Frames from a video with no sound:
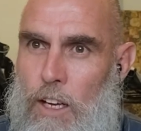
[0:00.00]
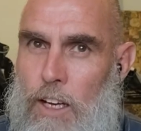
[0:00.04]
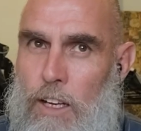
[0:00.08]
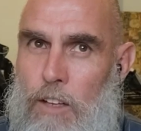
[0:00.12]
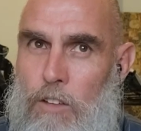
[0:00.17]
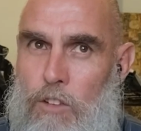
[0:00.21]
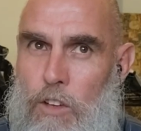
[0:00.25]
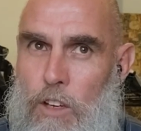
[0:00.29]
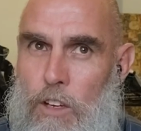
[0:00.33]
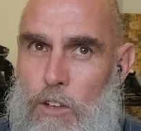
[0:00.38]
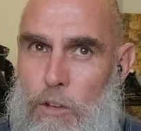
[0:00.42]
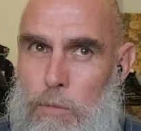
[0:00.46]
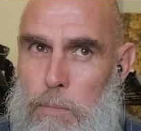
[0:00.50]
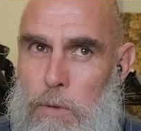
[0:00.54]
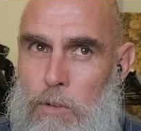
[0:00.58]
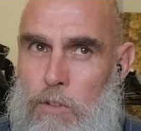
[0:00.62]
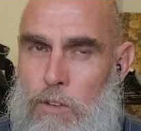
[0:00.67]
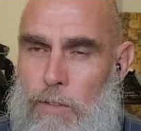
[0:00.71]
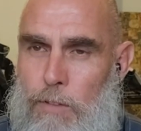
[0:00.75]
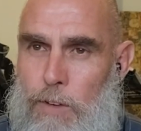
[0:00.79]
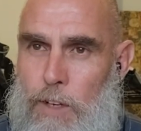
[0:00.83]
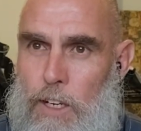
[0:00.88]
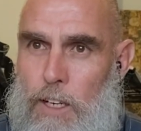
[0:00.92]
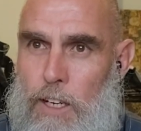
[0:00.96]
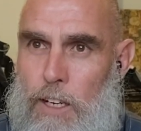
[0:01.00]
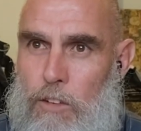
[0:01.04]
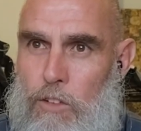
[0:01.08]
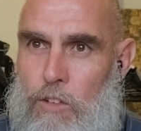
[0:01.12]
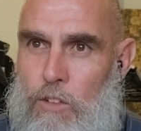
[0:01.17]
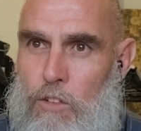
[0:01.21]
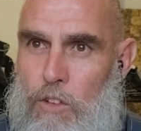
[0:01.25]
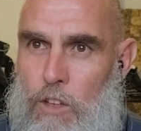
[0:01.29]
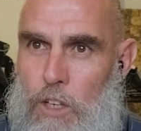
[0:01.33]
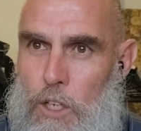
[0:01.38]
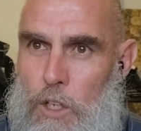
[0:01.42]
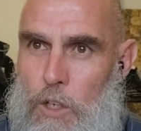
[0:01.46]
Is there specific
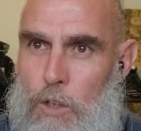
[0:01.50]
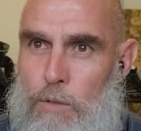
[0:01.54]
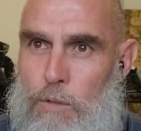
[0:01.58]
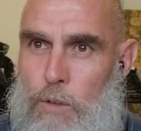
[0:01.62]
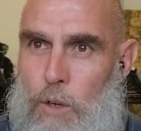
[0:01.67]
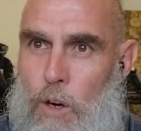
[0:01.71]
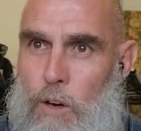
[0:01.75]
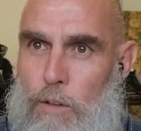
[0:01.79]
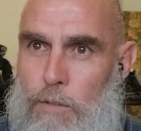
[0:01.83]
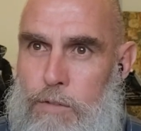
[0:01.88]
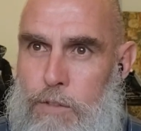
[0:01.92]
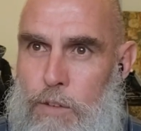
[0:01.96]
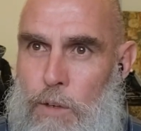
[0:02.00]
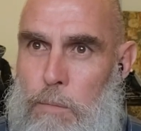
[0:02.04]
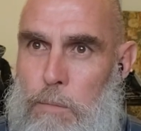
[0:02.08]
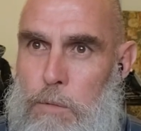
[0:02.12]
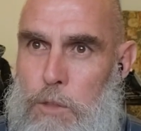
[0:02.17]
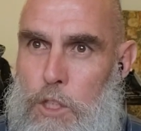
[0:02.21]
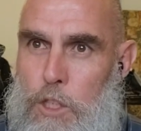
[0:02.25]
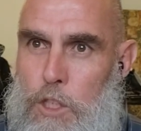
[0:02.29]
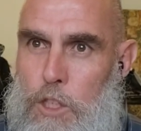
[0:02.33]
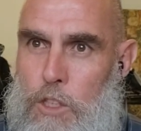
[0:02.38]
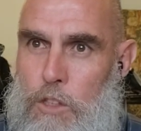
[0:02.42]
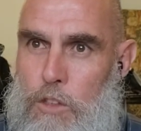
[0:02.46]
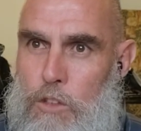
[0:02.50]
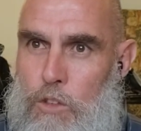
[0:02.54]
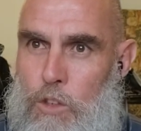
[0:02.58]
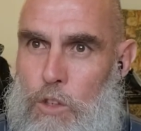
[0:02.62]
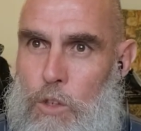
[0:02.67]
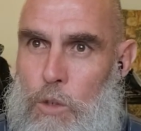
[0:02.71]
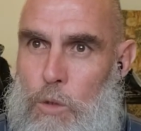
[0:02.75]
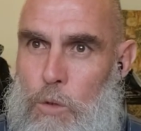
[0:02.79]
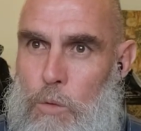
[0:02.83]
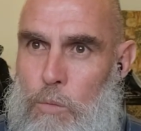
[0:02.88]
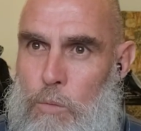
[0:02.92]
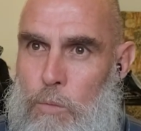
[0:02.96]
lessons that you've got from
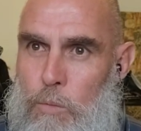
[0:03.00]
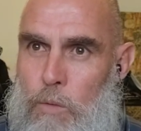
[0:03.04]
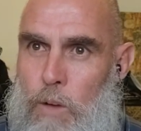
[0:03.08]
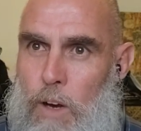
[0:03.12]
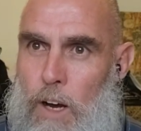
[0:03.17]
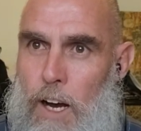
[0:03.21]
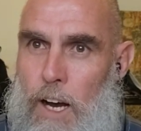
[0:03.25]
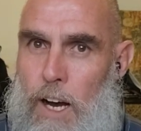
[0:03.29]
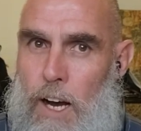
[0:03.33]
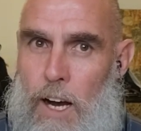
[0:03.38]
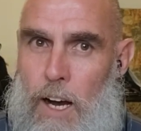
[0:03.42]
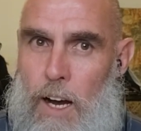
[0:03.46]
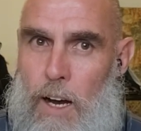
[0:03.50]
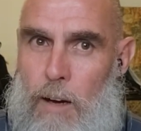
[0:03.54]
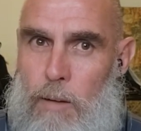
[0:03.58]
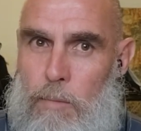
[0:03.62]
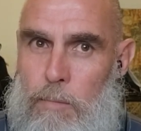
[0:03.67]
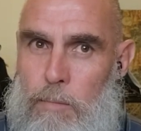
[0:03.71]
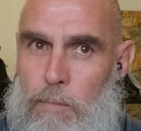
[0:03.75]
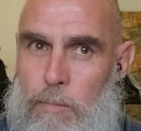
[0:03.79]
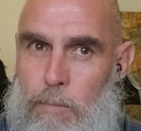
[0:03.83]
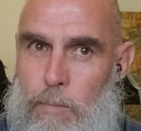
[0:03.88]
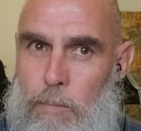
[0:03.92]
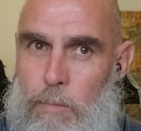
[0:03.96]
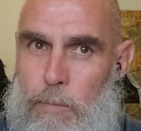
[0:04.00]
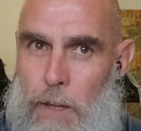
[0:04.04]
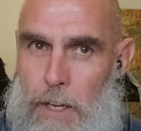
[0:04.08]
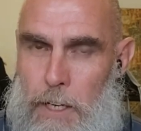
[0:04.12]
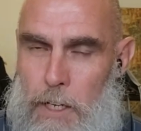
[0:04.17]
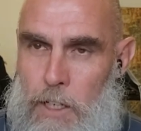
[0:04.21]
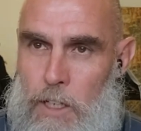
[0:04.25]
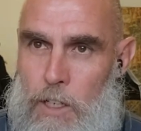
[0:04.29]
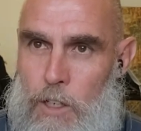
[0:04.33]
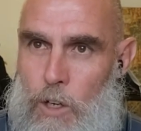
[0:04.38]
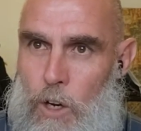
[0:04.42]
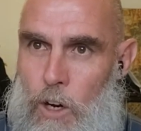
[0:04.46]
jiu-jitsu that
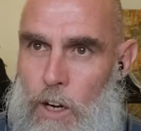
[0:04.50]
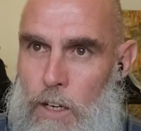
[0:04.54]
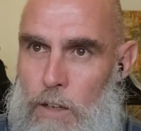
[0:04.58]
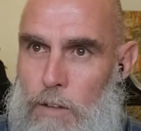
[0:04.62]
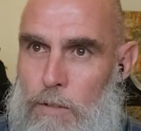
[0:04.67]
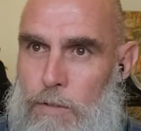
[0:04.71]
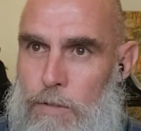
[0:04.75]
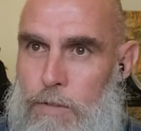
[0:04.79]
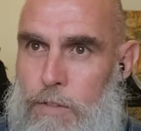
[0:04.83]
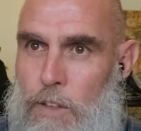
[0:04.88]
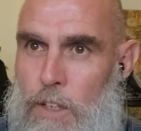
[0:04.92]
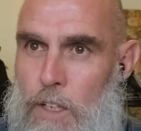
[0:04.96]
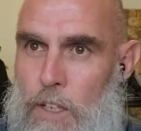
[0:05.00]
you can kind of